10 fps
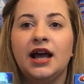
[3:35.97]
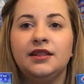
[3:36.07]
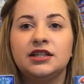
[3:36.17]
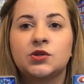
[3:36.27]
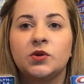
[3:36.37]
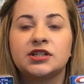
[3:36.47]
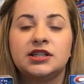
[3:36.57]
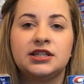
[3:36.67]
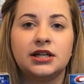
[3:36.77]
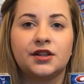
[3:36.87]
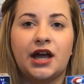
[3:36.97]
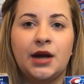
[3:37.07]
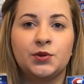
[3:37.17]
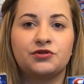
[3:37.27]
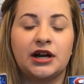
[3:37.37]
and this was the deal that
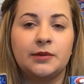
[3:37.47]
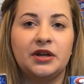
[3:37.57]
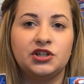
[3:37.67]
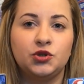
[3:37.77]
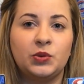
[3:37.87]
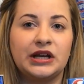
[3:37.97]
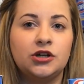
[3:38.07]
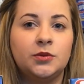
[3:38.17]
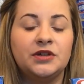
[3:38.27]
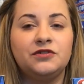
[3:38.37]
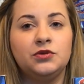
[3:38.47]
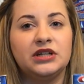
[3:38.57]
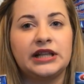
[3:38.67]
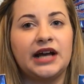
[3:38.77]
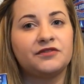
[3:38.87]
I would recommend you pick up if you
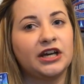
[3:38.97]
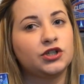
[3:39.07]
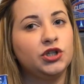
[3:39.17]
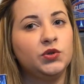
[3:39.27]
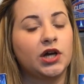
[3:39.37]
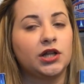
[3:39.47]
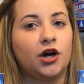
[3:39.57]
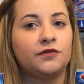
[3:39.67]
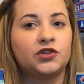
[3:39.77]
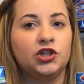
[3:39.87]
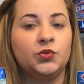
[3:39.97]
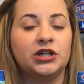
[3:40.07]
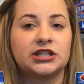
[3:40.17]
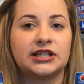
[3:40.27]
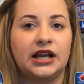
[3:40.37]
did have that $2 off 2
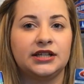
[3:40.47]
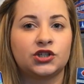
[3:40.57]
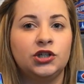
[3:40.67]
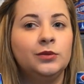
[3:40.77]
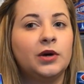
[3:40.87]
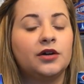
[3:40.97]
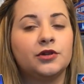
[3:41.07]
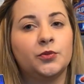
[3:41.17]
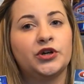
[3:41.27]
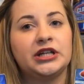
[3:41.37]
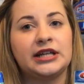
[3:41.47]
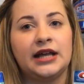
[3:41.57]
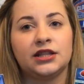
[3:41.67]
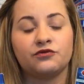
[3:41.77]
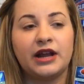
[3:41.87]
personalised coupon that printed
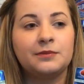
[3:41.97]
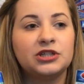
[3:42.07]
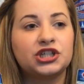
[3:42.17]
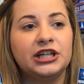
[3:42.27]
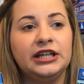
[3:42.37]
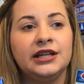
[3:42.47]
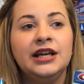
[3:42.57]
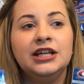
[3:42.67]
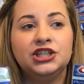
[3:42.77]
at the red machine.